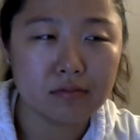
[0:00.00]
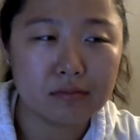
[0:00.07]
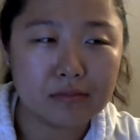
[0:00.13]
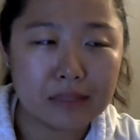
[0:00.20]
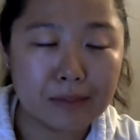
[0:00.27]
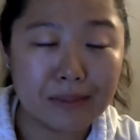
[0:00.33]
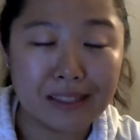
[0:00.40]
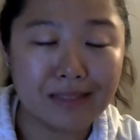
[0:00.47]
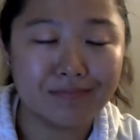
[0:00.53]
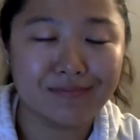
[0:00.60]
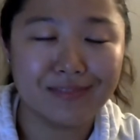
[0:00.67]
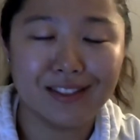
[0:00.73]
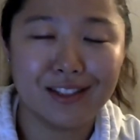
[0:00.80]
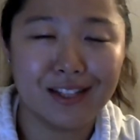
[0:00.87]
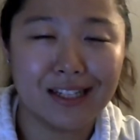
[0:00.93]
I mean,
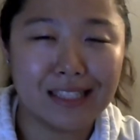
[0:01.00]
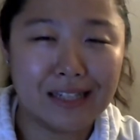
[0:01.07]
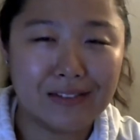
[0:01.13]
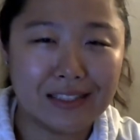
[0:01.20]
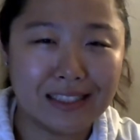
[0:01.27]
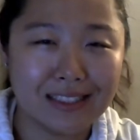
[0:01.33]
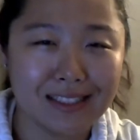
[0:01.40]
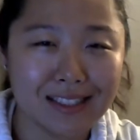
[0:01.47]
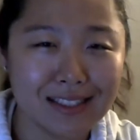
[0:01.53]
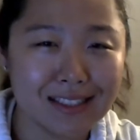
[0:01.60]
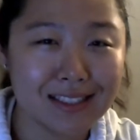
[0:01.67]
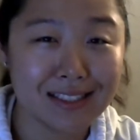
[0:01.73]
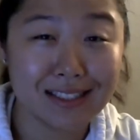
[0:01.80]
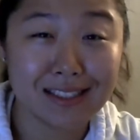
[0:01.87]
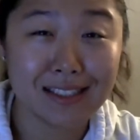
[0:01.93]
you guys have to consider
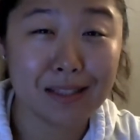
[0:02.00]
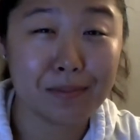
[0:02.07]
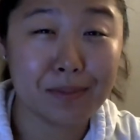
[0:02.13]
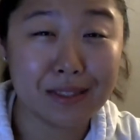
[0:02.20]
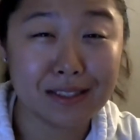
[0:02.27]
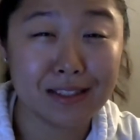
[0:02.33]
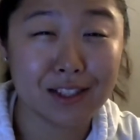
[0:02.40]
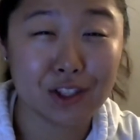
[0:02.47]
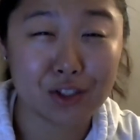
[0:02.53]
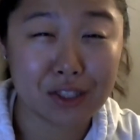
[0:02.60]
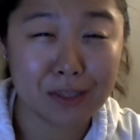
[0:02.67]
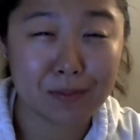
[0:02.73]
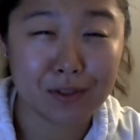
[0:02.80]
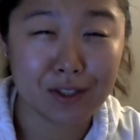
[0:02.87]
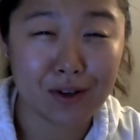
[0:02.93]
that this is a business
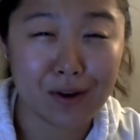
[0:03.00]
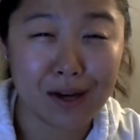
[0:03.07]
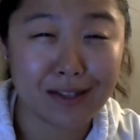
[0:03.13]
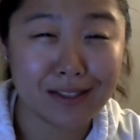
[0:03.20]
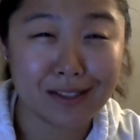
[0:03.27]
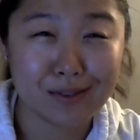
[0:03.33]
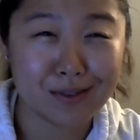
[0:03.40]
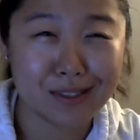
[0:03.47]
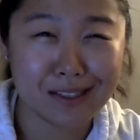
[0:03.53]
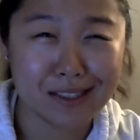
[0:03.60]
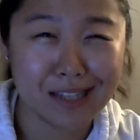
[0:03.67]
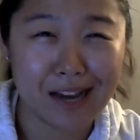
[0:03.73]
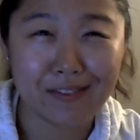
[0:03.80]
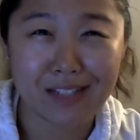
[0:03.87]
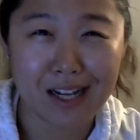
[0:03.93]
trip, so I didn't really
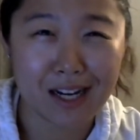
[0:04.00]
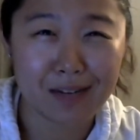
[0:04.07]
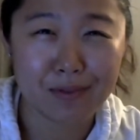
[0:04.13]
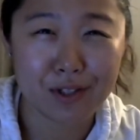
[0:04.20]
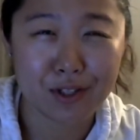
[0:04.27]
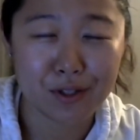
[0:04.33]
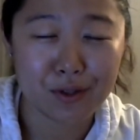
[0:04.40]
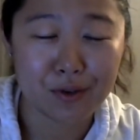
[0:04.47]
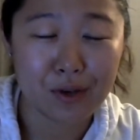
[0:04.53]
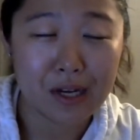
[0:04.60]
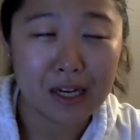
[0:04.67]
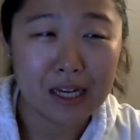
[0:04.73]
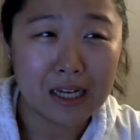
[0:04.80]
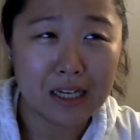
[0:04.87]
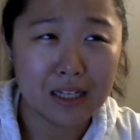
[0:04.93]
have time to
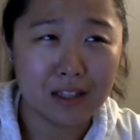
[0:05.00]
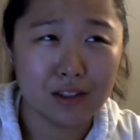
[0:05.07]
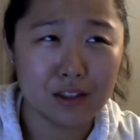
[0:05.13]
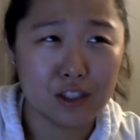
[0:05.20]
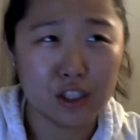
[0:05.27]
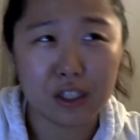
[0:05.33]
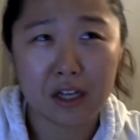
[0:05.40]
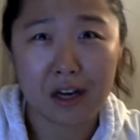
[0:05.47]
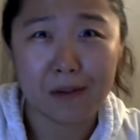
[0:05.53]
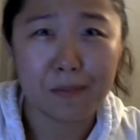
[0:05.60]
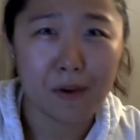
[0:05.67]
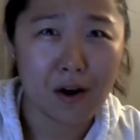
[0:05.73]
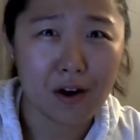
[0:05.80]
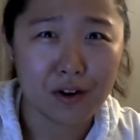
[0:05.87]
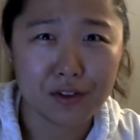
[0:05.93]
look up
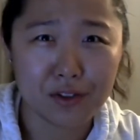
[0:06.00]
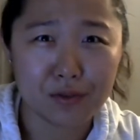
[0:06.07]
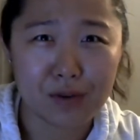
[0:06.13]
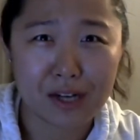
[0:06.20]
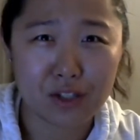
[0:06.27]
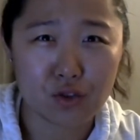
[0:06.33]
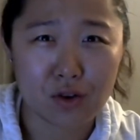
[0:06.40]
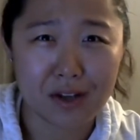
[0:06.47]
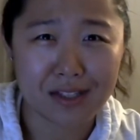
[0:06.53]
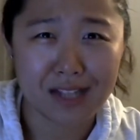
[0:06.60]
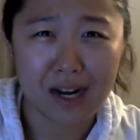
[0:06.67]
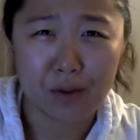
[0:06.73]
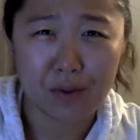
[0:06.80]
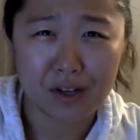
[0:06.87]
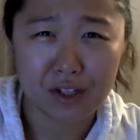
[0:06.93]
all the restaurants that
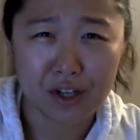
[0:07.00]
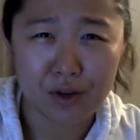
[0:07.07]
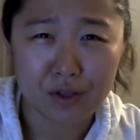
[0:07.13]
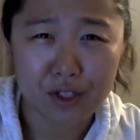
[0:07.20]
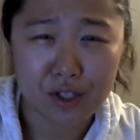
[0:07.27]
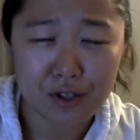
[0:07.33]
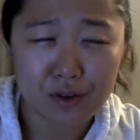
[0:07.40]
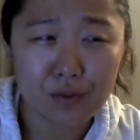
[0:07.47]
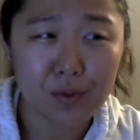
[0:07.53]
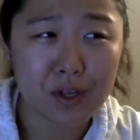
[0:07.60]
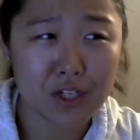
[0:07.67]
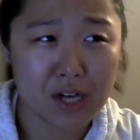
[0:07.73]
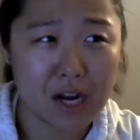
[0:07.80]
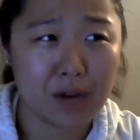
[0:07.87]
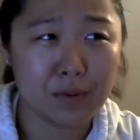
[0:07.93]
I want to go to, which
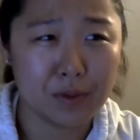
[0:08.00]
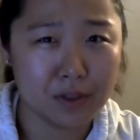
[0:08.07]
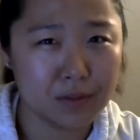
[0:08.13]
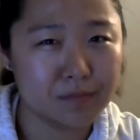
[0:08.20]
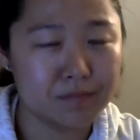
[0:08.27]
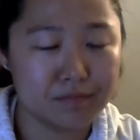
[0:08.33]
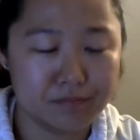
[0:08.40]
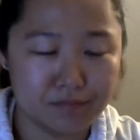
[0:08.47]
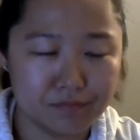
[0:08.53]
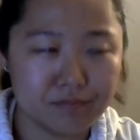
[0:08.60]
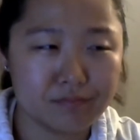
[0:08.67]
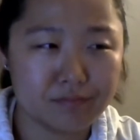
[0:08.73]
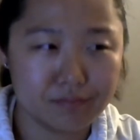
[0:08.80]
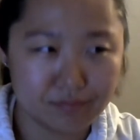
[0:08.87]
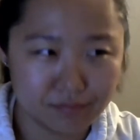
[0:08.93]
I will
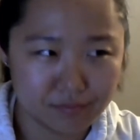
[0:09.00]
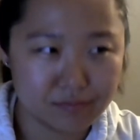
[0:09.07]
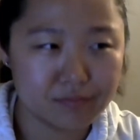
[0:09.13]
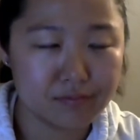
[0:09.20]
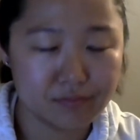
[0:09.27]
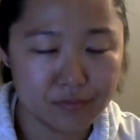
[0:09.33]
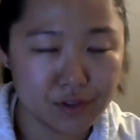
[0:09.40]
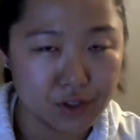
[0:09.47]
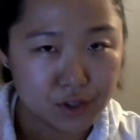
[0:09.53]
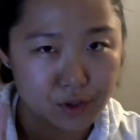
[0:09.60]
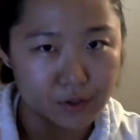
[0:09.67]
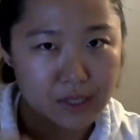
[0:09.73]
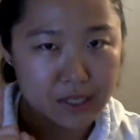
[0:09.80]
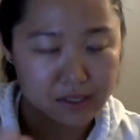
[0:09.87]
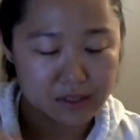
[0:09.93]
do next